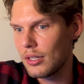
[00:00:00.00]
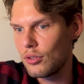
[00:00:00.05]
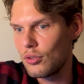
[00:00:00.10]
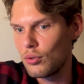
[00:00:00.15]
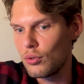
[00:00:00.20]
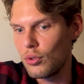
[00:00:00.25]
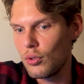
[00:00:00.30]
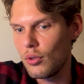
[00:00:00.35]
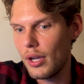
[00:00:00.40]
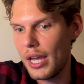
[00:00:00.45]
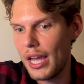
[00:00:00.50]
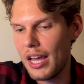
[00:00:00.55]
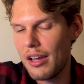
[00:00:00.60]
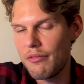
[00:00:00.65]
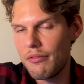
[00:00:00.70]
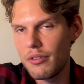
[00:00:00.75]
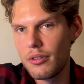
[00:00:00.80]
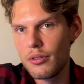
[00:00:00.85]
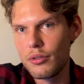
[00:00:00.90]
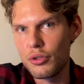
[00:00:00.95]
Do you
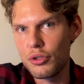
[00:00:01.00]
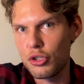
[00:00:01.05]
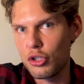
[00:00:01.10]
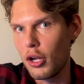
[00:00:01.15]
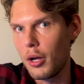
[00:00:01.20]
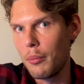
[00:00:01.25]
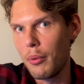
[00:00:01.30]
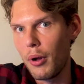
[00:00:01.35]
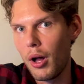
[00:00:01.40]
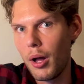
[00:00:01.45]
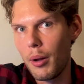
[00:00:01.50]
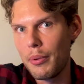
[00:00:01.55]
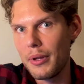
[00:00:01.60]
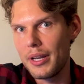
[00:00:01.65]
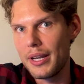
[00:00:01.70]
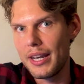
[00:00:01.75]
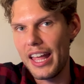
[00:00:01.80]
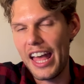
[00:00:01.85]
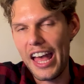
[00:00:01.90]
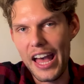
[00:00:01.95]
ever stop up
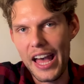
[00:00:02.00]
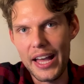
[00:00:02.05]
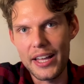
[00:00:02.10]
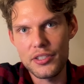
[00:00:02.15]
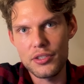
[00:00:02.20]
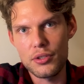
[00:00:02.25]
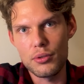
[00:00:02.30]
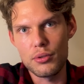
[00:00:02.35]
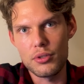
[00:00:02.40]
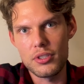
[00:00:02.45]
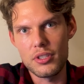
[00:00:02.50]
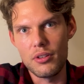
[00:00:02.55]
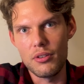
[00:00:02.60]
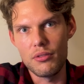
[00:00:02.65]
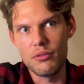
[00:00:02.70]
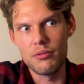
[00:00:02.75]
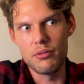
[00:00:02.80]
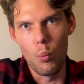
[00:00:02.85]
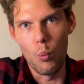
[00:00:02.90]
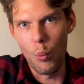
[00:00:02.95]
and ask
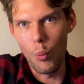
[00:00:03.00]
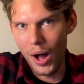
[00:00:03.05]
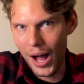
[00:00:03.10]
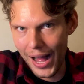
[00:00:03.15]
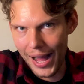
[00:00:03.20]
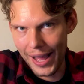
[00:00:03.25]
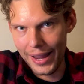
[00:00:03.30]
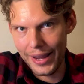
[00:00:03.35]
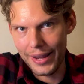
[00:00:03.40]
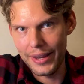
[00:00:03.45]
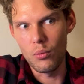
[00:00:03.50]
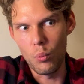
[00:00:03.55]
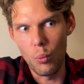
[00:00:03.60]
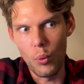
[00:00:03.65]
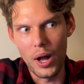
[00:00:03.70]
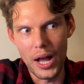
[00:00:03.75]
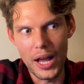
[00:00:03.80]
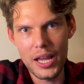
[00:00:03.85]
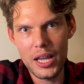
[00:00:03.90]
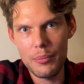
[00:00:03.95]
yourself why?
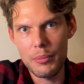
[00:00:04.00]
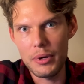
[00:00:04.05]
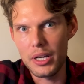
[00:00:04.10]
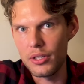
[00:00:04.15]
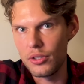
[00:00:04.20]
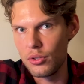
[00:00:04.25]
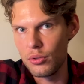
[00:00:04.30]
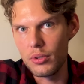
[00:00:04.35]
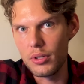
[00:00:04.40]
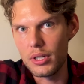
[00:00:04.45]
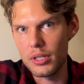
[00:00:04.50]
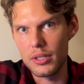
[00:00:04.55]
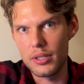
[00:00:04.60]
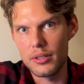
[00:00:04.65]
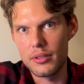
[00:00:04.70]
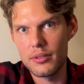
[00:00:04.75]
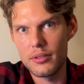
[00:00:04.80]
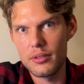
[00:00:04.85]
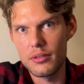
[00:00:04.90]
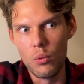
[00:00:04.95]
Why am I doing
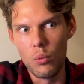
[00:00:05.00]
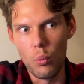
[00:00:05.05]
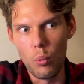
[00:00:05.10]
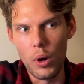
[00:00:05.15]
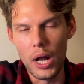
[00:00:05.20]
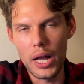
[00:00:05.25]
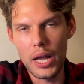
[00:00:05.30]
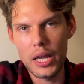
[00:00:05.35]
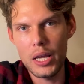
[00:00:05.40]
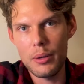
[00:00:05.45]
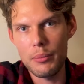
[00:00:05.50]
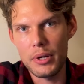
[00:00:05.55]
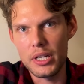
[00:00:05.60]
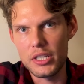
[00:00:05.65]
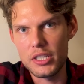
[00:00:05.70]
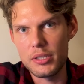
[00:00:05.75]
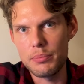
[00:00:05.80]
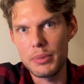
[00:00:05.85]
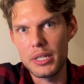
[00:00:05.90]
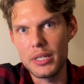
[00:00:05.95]
this? Why am I
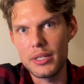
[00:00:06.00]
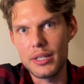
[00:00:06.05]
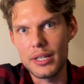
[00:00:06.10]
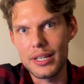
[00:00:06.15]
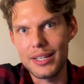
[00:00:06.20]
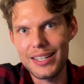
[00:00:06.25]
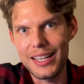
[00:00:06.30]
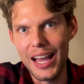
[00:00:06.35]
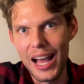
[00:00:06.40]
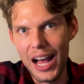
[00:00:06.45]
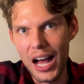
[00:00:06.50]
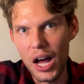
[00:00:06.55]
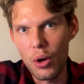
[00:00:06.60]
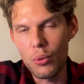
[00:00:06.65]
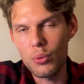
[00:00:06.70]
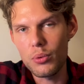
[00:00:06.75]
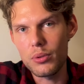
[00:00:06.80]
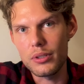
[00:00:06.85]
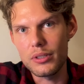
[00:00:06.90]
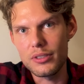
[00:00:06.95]
spending
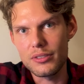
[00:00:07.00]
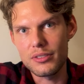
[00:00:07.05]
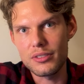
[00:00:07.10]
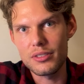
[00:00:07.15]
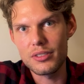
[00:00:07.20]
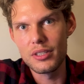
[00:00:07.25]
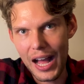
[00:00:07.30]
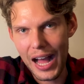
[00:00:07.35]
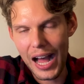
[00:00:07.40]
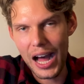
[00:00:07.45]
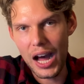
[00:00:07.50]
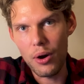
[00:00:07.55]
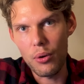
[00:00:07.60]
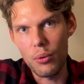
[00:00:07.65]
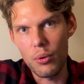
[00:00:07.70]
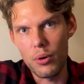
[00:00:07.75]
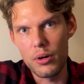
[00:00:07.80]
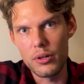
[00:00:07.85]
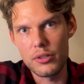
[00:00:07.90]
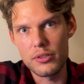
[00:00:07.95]
countless
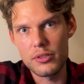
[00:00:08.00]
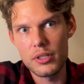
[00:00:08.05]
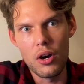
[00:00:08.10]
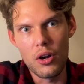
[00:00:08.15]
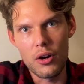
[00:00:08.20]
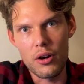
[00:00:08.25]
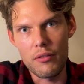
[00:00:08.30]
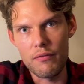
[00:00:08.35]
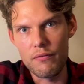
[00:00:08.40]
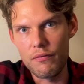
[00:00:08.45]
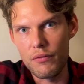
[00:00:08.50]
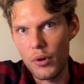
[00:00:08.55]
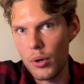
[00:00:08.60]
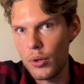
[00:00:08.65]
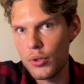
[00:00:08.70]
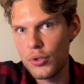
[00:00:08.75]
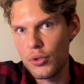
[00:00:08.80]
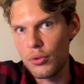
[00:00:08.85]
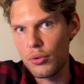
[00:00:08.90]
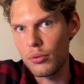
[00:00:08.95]
hours on a
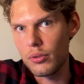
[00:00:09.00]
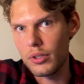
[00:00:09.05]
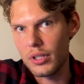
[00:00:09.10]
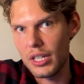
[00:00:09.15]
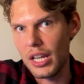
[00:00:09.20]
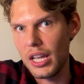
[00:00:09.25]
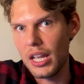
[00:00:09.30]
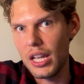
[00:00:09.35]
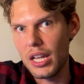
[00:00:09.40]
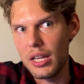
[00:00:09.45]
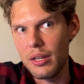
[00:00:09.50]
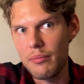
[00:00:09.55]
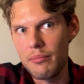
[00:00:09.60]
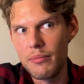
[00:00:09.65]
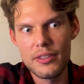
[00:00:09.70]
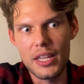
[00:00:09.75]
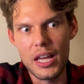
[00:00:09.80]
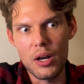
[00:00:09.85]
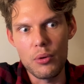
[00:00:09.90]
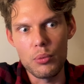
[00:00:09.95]
virtual
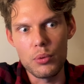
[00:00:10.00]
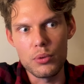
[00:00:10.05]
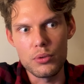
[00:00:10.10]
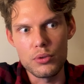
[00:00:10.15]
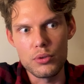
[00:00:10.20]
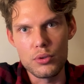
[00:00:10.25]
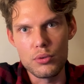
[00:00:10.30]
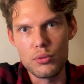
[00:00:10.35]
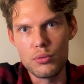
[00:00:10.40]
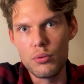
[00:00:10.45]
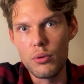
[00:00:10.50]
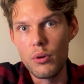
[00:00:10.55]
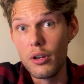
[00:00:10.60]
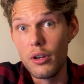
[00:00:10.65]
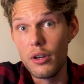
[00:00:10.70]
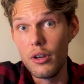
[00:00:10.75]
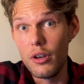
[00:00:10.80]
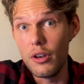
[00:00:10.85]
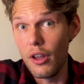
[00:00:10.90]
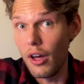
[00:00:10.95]
game that will do
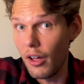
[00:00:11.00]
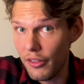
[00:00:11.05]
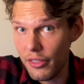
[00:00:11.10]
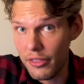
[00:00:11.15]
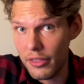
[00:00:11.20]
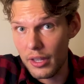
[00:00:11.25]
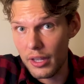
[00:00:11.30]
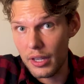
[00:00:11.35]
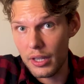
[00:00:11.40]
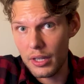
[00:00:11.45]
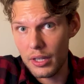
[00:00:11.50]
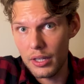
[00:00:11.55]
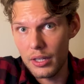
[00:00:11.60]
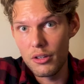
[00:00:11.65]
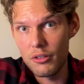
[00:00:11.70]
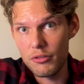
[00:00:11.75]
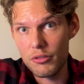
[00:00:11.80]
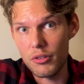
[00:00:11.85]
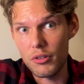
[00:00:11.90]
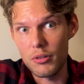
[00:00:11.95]

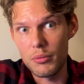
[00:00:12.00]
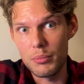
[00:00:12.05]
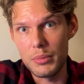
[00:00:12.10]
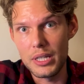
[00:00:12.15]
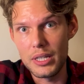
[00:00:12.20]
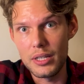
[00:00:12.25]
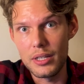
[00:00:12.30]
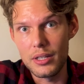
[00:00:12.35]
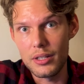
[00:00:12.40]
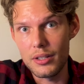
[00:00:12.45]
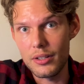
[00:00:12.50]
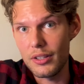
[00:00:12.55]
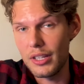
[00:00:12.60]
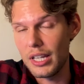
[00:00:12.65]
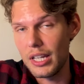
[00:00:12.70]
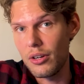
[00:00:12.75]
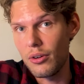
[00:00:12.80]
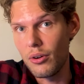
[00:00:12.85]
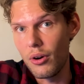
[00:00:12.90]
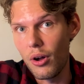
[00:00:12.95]
nothing for me
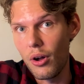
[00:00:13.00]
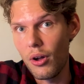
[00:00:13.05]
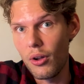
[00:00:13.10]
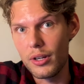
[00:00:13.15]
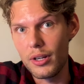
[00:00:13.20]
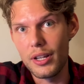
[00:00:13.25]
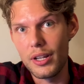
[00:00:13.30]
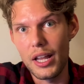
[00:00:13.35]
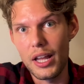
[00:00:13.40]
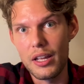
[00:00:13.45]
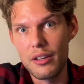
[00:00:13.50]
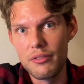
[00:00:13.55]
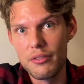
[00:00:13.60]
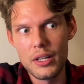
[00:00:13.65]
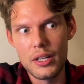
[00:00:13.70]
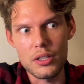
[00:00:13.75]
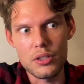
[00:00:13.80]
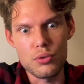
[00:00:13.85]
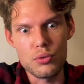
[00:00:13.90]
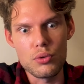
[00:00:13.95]
later on in life?
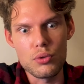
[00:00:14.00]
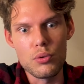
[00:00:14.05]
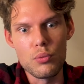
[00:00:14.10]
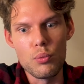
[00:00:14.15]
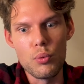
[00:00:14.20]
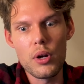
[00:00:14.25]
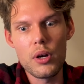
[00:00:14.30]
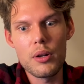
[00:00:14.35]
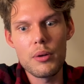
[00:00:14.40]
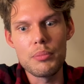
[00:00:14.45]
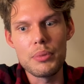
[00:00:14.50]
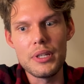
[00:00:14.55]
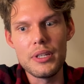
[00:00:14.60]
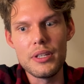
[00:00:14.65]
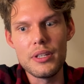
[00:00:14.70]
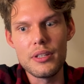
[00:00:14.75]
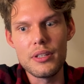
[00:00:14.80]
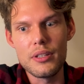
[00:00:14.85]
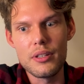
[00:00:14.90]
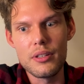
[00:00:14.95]
And do you want to
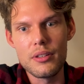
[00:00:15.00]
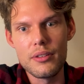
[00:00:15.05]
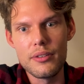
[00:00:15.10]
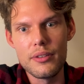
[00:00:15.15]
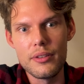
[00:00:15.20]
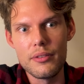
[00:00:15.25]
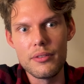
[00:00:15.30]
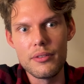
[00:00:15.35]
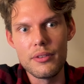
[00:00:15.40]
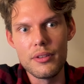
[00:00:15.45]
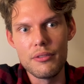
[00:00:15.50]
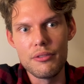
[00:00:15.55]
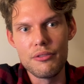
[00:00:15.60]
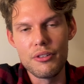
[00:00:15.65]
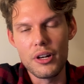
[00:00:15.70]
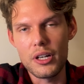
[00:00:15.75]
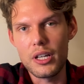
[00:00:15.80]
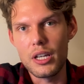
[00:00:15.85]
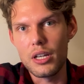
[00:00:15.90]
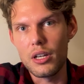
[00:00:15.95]
be the
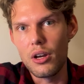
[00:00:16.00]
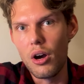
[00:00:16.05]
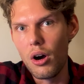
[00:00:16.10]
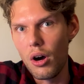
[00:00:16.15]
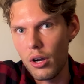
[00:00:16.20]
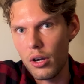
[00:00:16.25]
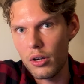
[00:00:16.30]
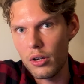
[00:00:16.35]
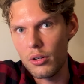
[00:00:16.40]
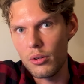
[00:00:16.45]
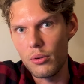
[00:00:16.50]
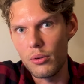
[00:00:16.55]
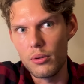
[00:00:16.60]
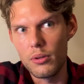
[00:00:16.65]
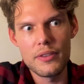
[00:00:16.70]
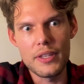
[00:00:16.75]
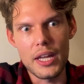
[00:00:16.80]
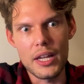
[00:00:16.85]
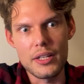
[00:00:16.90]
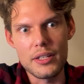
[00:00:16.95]
fucking uncle
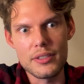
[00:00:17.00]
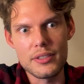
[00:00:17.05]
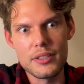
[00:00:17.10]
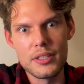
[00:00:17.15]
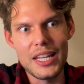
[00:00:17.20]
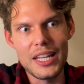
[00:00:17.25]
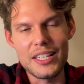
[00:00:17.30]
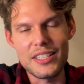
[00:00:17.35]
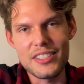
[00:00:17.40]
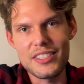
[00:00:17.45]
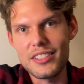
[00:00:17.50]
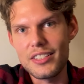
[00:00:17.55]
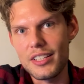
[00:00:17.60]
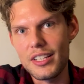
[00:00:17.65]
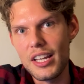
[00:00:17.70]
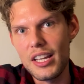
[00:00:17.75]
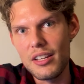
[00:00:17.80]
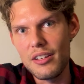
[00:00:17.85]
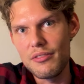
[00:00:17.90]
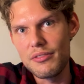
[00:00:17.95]
that is
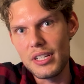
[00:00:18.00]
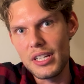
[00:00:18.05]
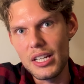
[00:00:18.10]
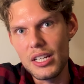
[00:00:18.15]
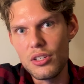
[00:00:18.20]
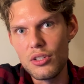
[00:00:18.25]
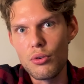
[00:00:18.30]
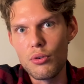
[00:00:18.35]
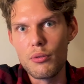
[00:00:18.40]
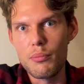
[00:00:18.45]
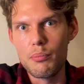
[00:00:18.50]
enslaved in your